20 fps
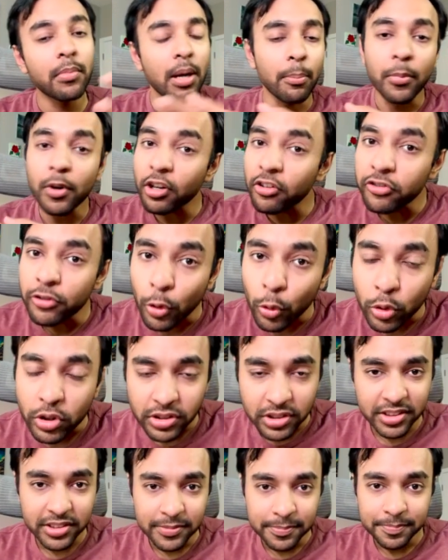number of
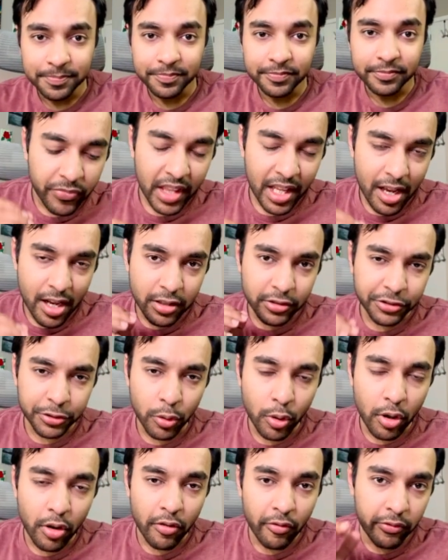nodes.
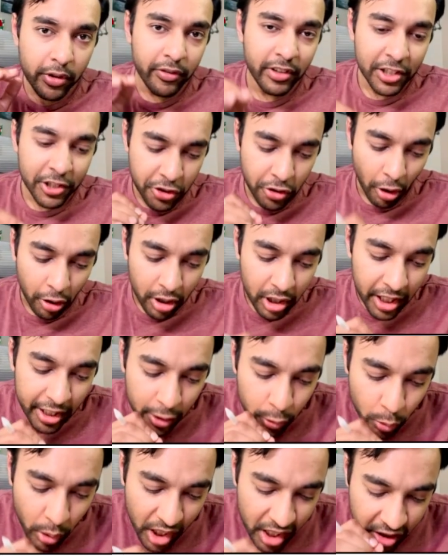So we will shortly
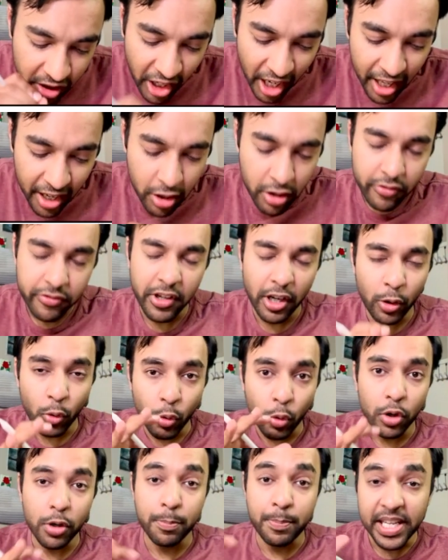do a dry run of the
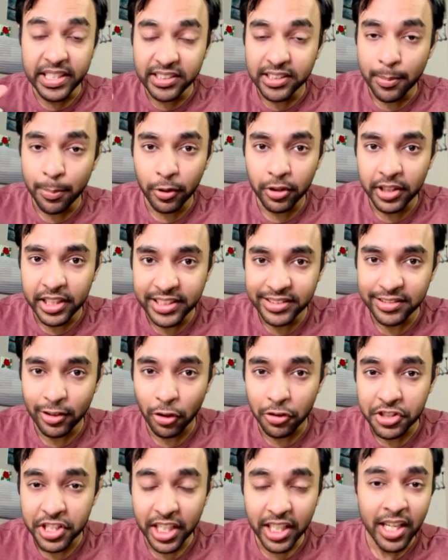code based upon this
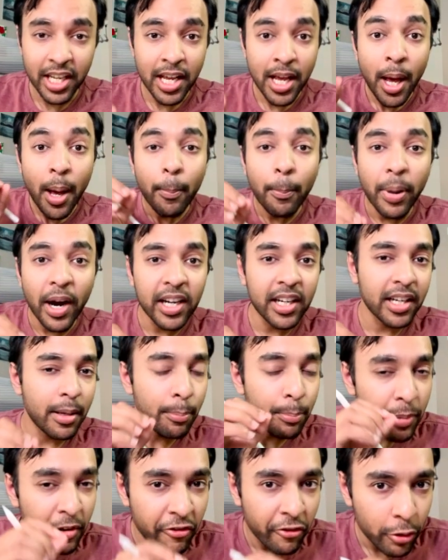logic, but
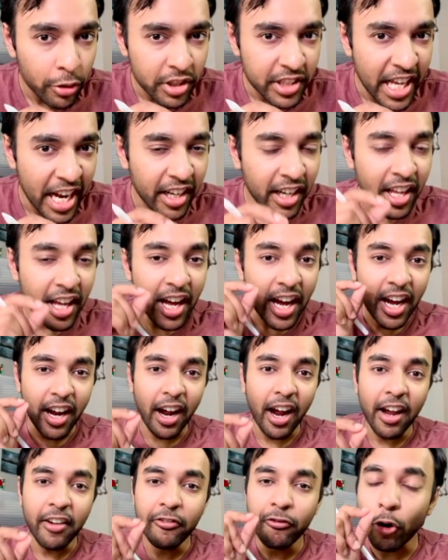before that,
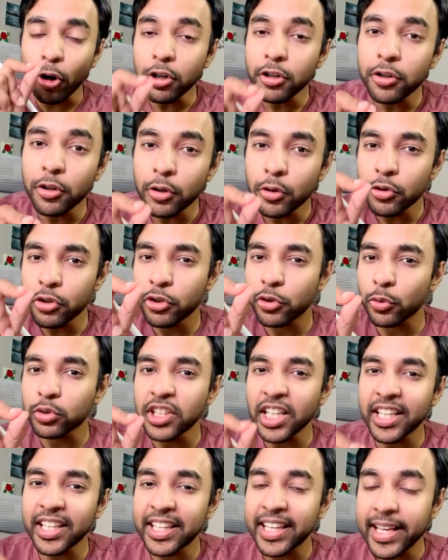I want you to show
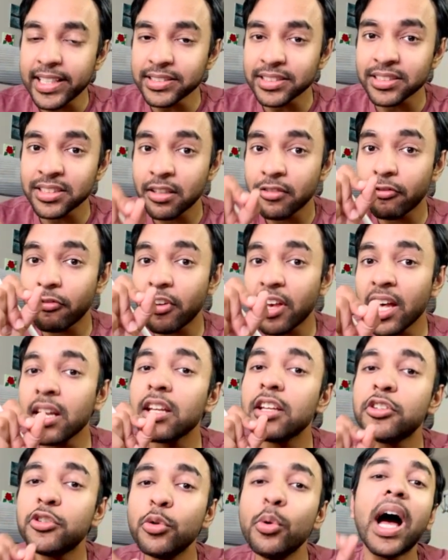the case where
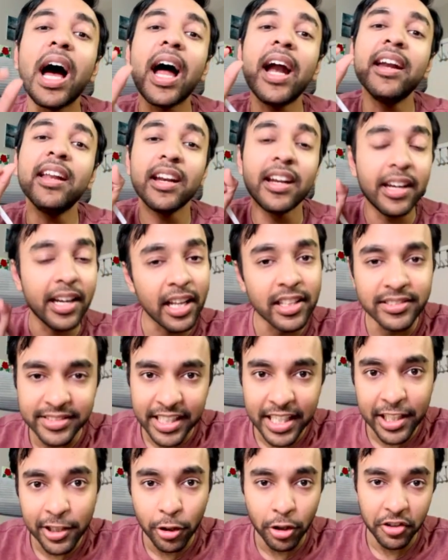you had nulls
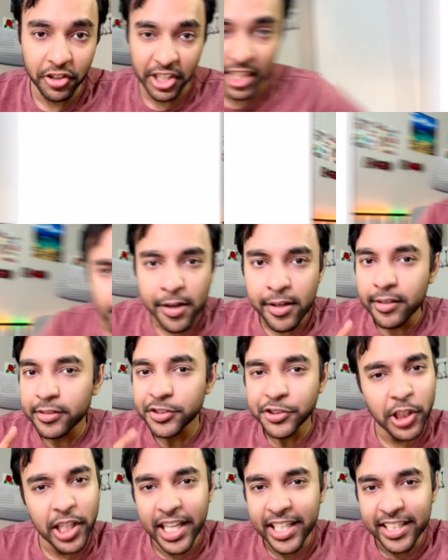in your tree.
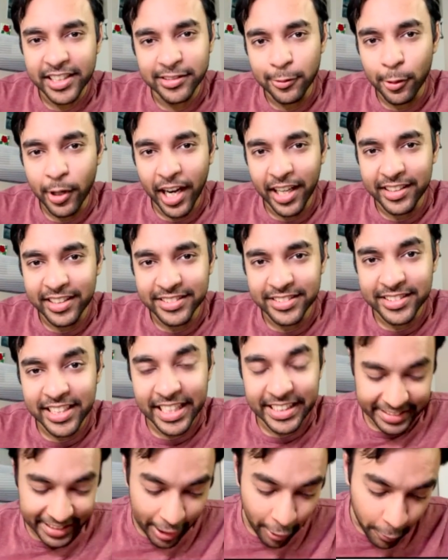So let us look at this
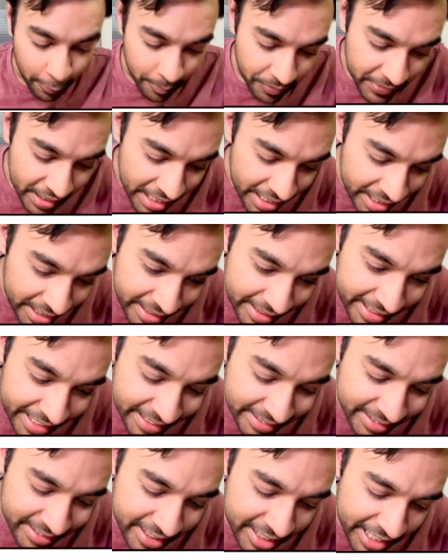case now.
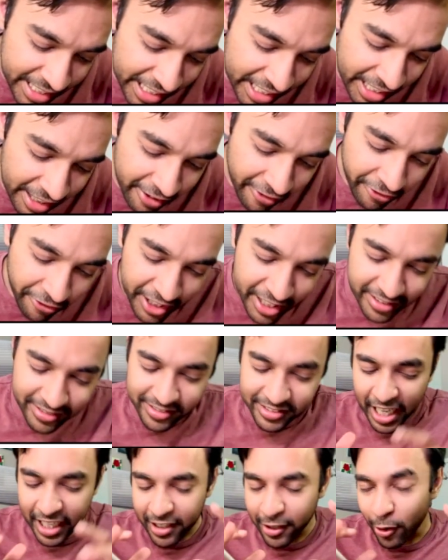This tree feels
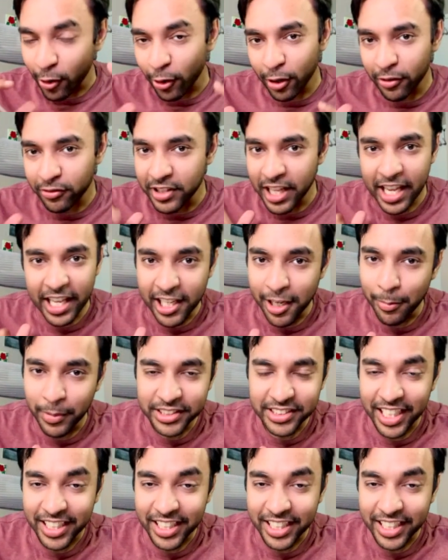that all of the elements